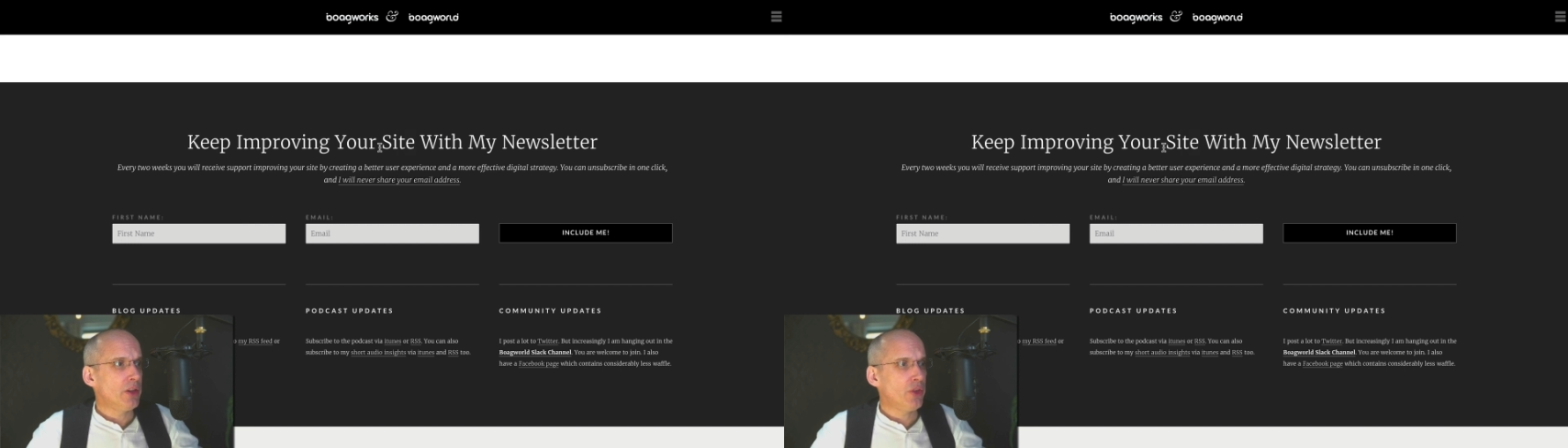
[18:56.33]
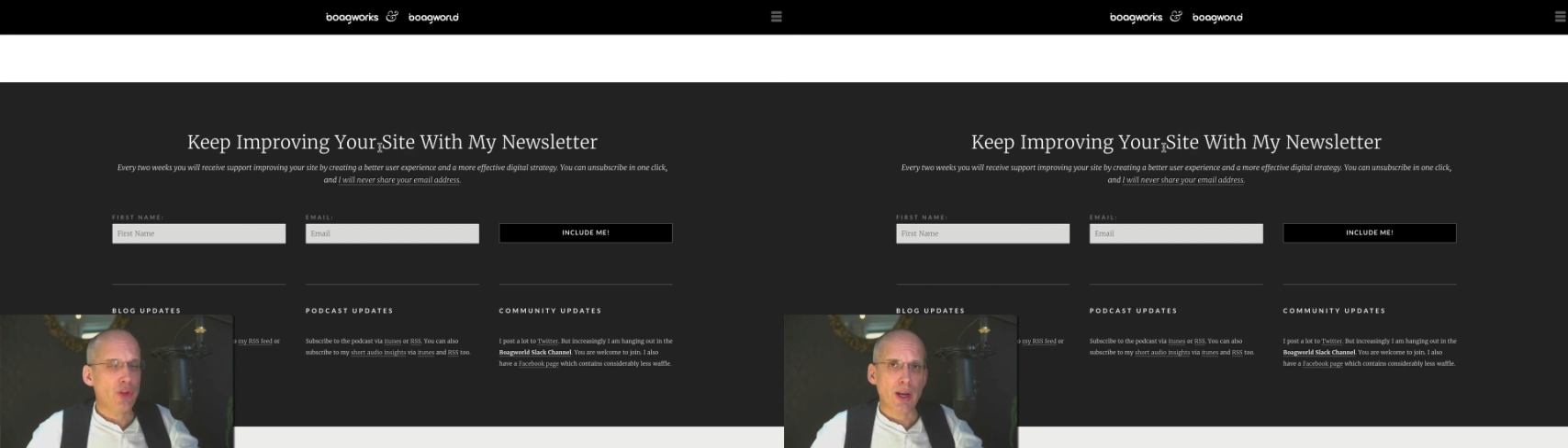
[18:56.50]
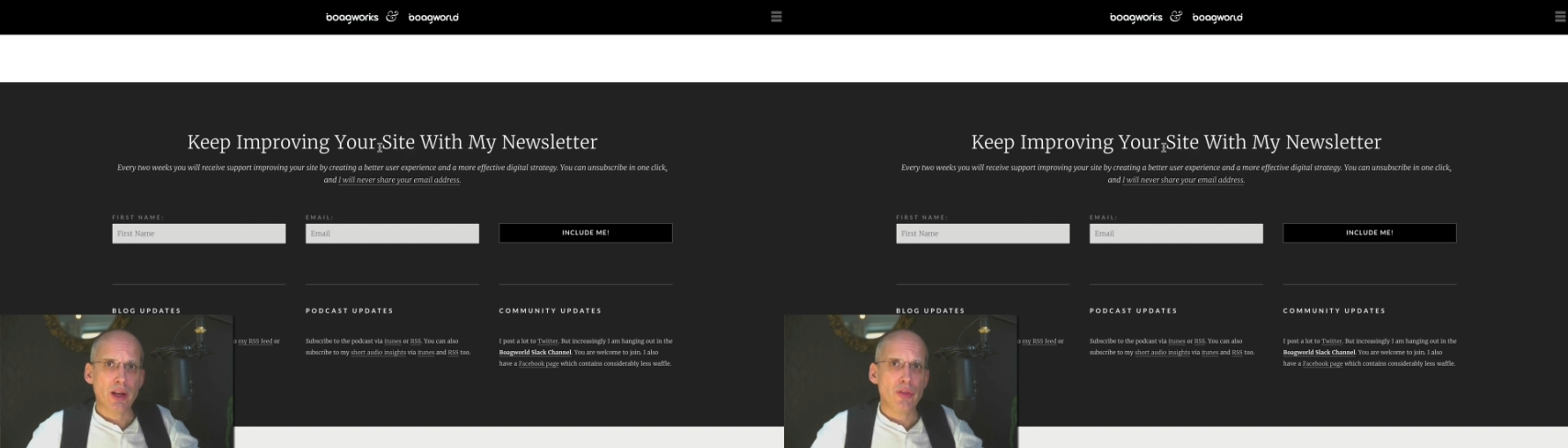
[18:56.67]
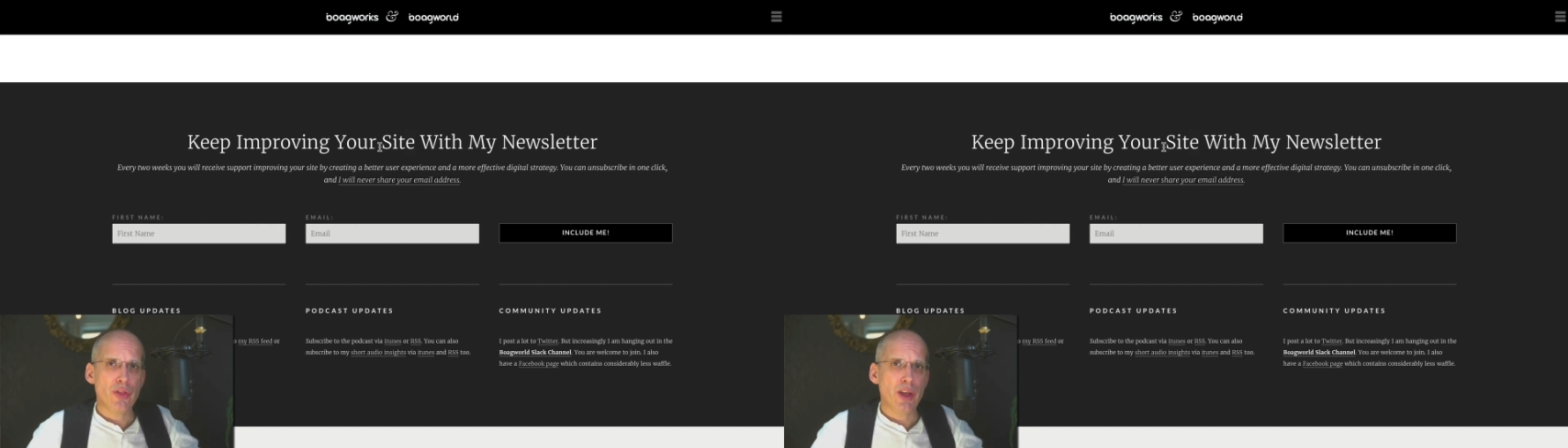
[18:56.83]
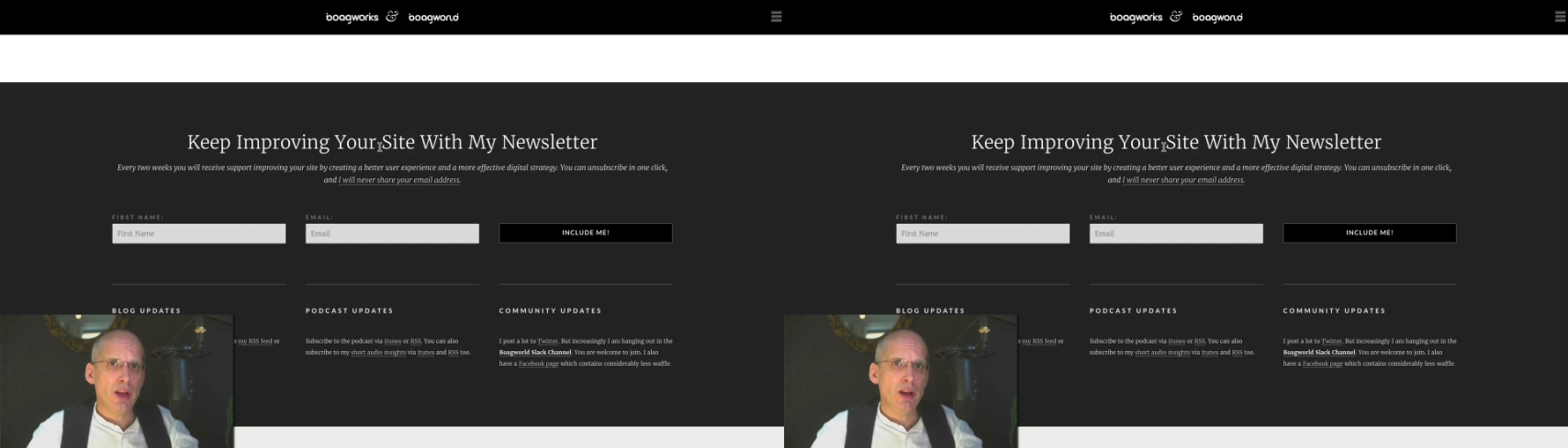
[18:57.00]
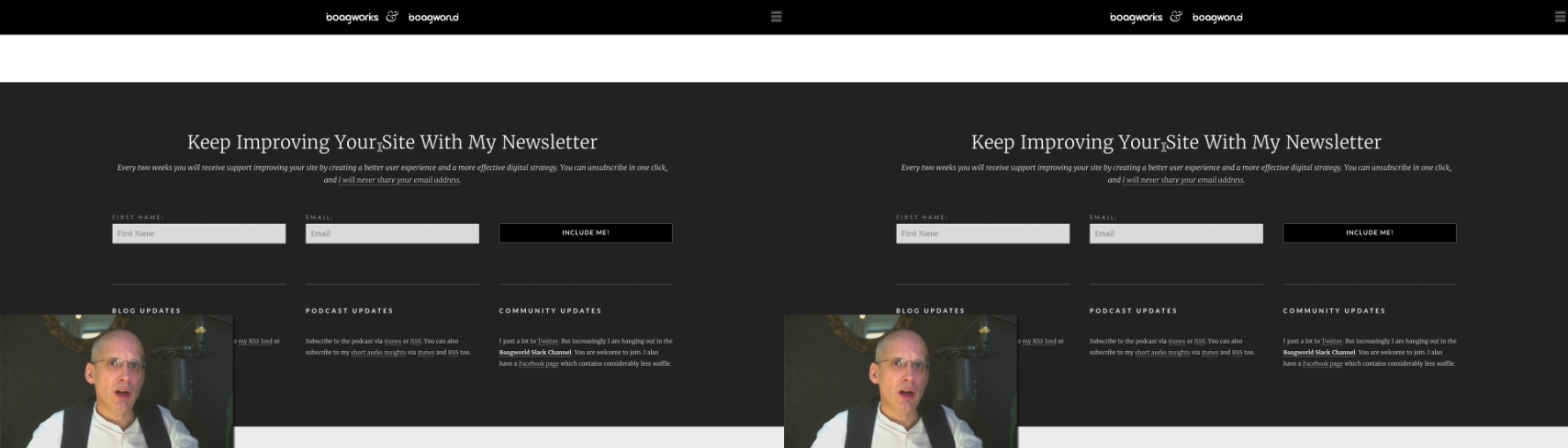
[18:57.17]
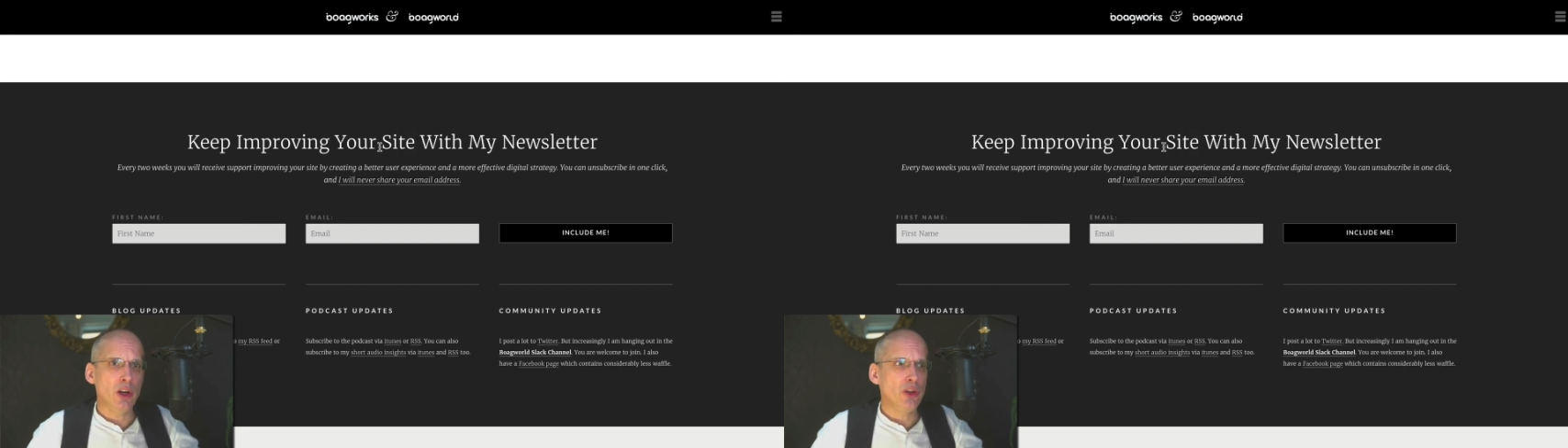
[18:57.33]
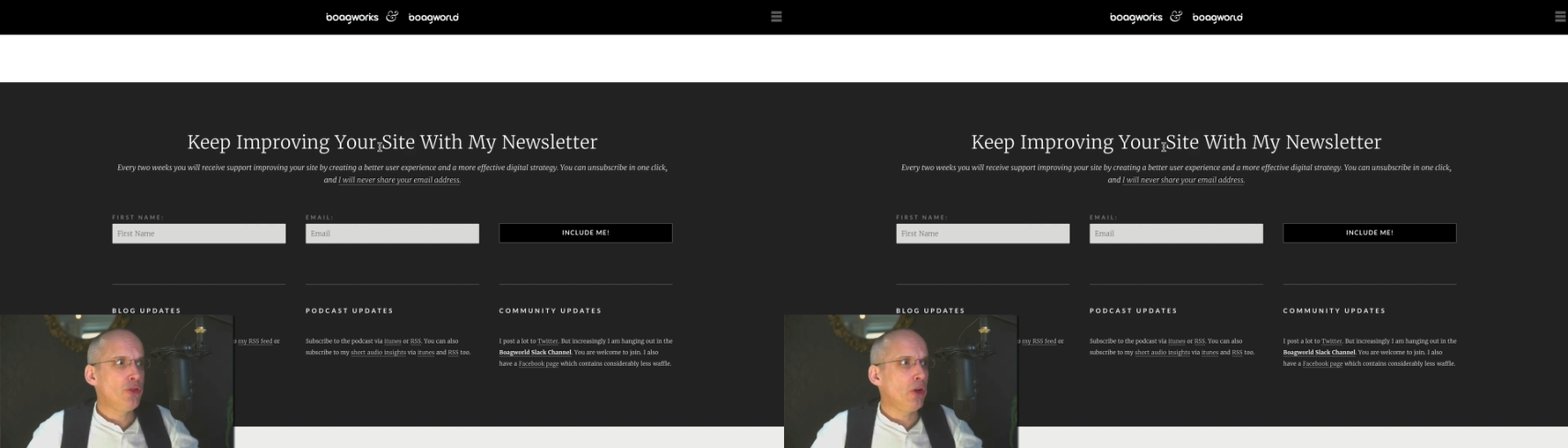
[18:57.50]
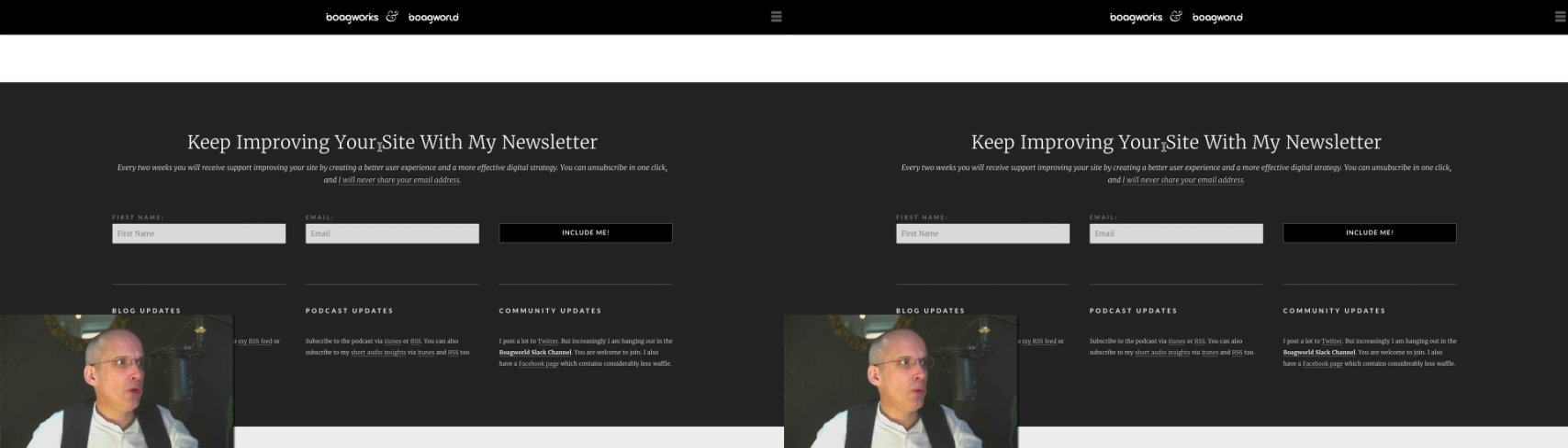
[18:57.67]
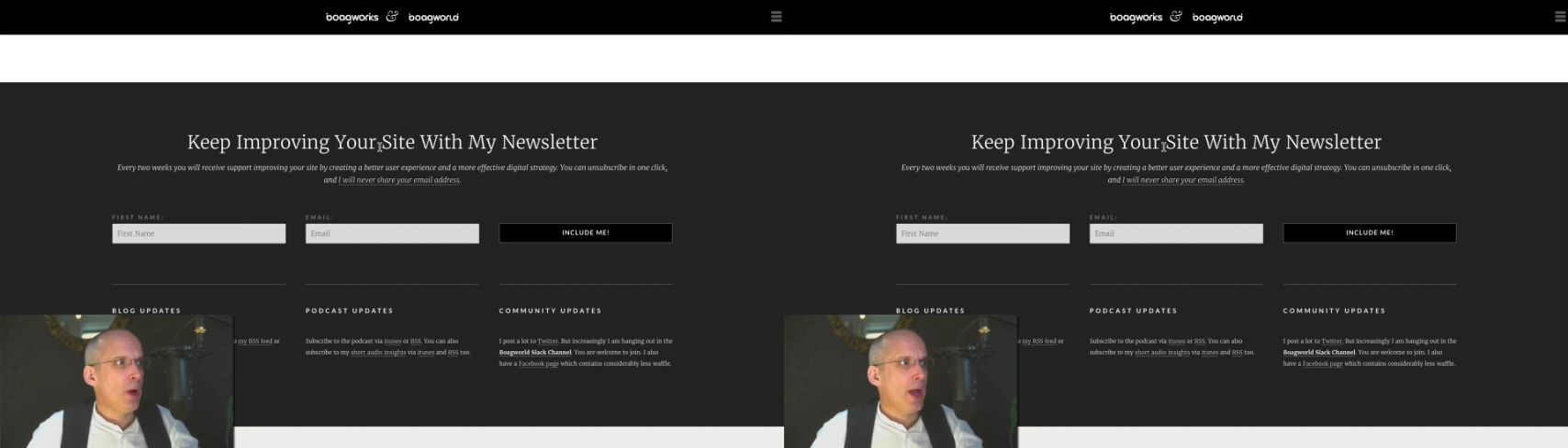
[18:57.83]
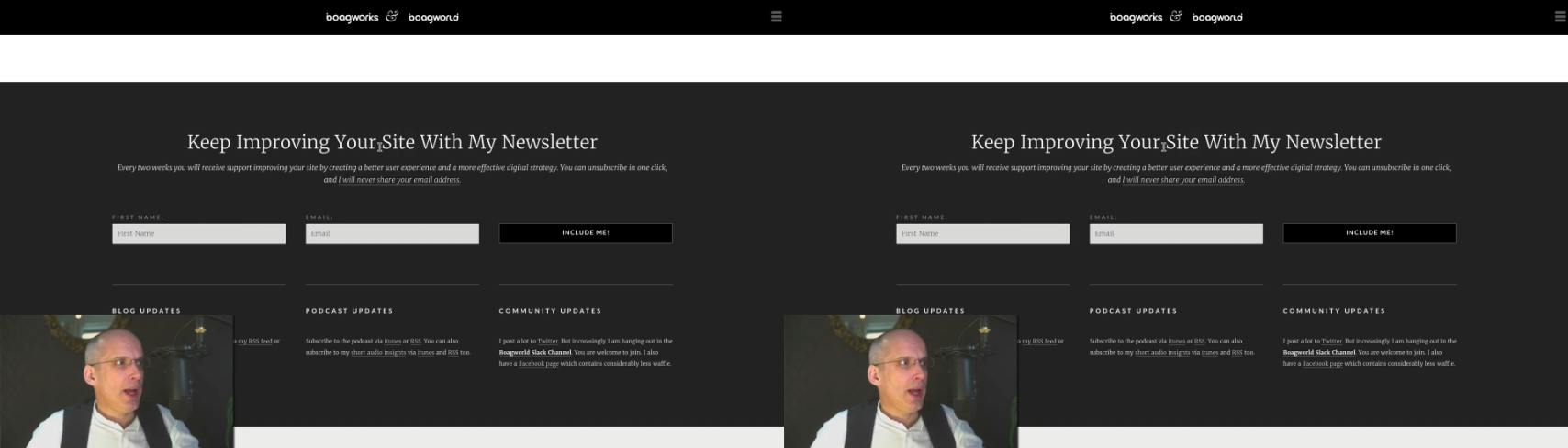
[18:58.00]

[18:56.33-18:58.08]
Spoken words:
the second thing I do